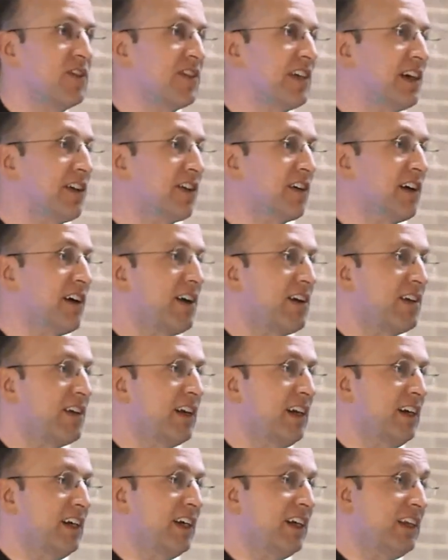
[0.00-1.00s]
of the Sacred Heart
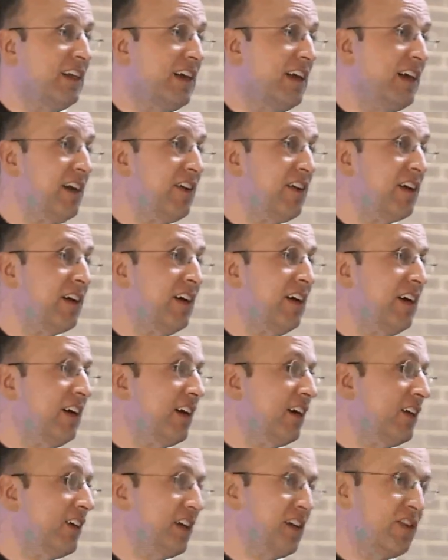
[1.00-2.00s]
in the area,
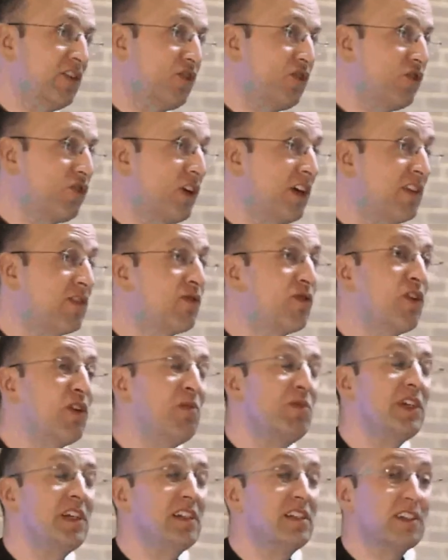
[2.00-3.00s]
and
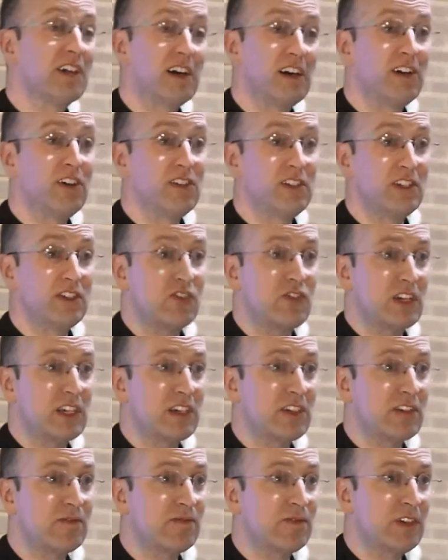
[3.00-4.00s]
transformed the entire
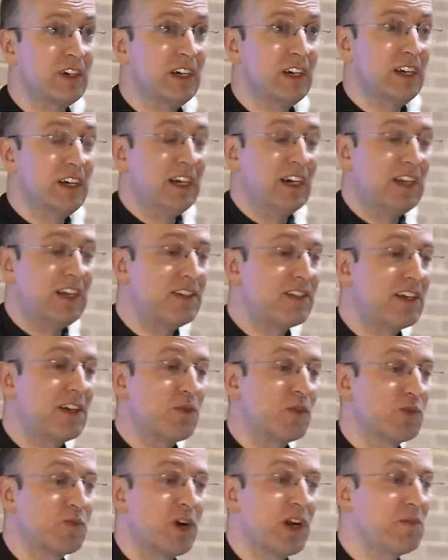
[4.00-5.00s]
district. And he said
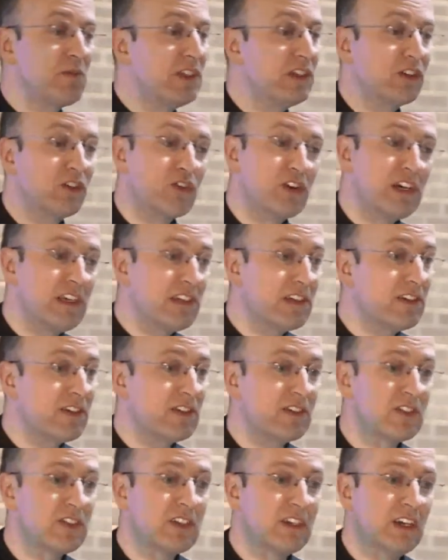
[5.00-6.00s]
it was probably the
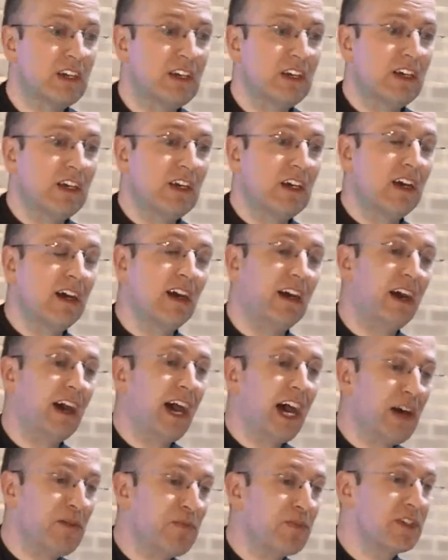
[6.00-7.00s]
greatest
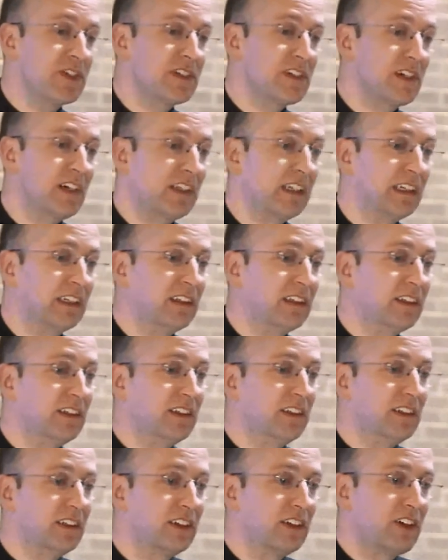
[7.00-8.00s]
apostolic
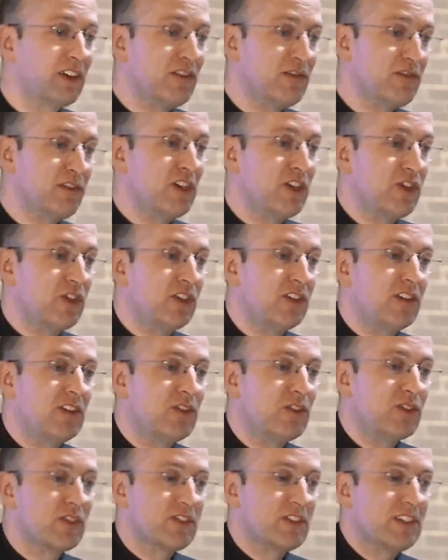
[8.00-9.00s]

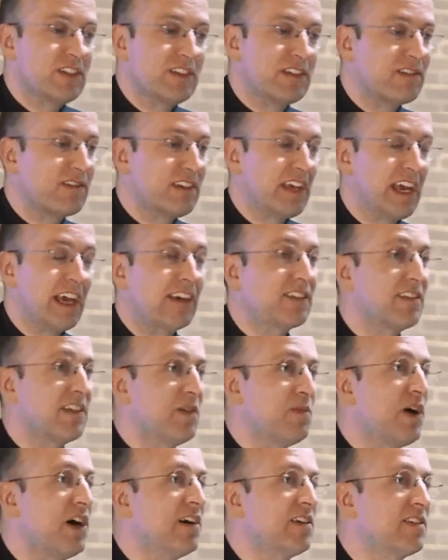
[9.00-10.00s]
conversion, since the Acts of the
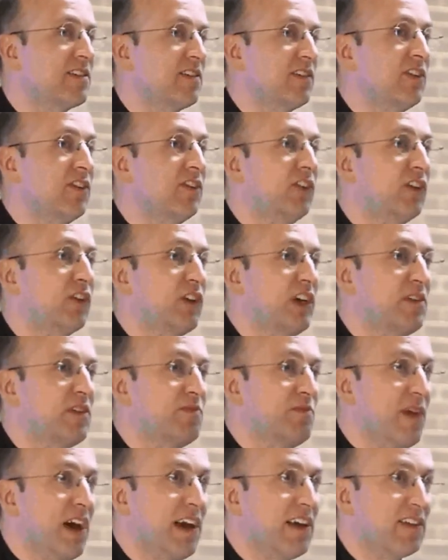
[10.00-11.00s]
Apostles, the
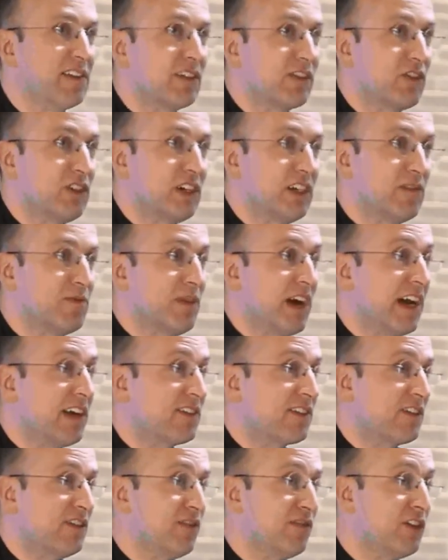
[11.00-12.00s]
great
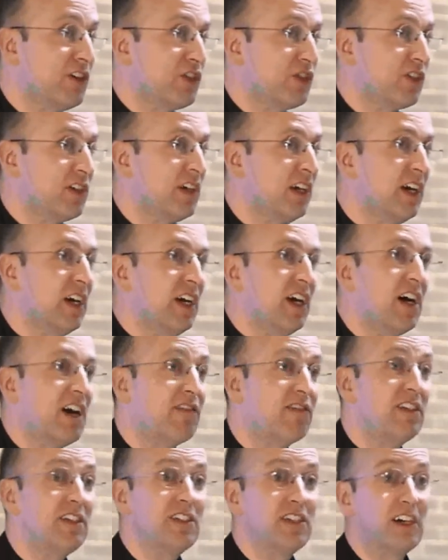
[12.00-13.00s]
mass conversion
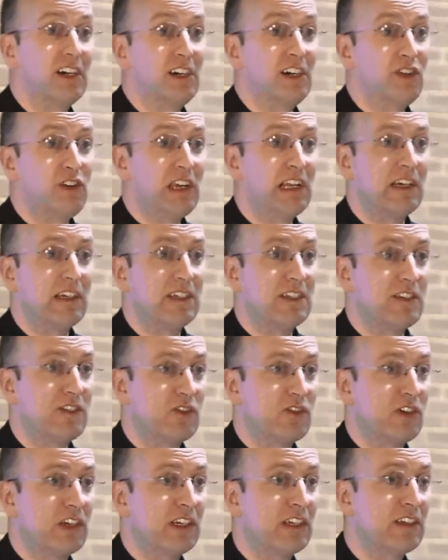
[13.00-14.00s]
of an entire red light
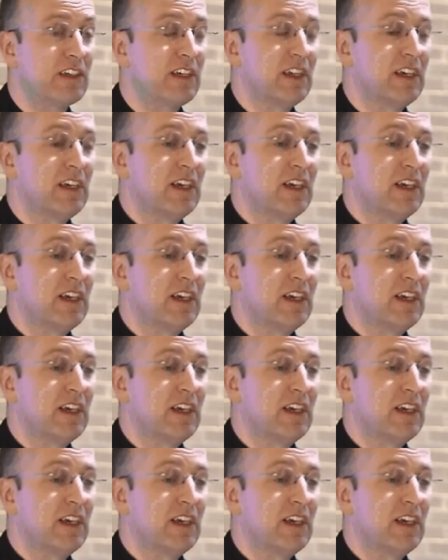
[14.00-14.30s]
district.